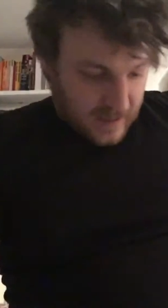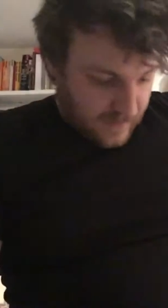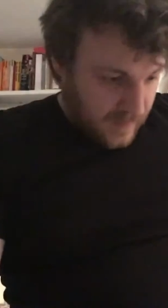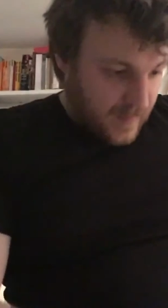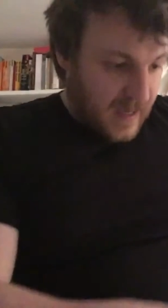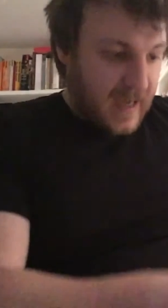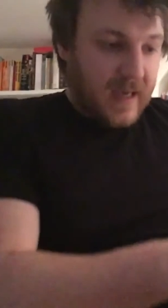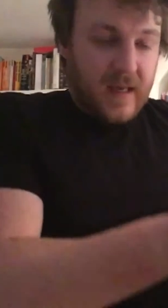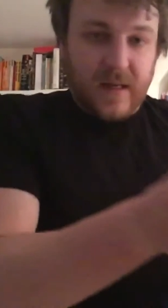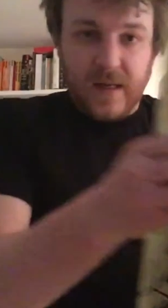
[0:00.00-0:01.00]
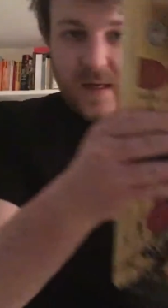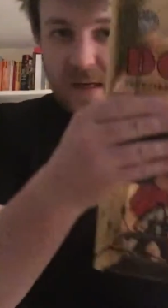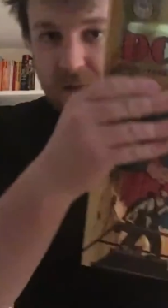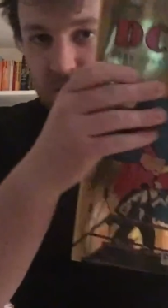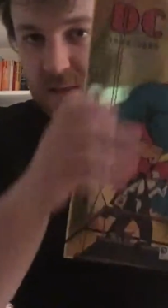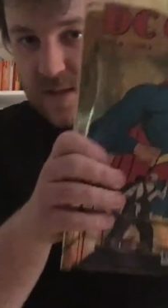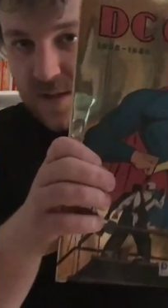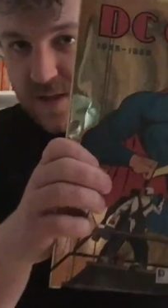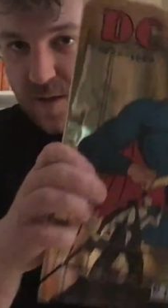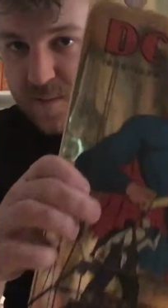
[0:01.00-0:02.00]
then on the back is
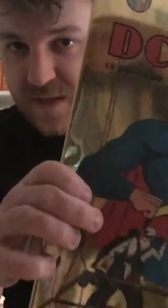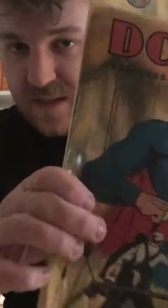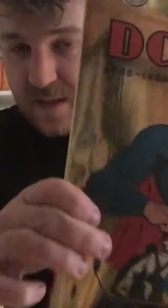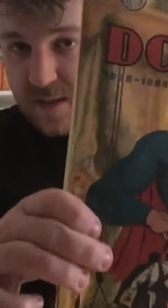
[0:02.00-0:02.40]
Soups.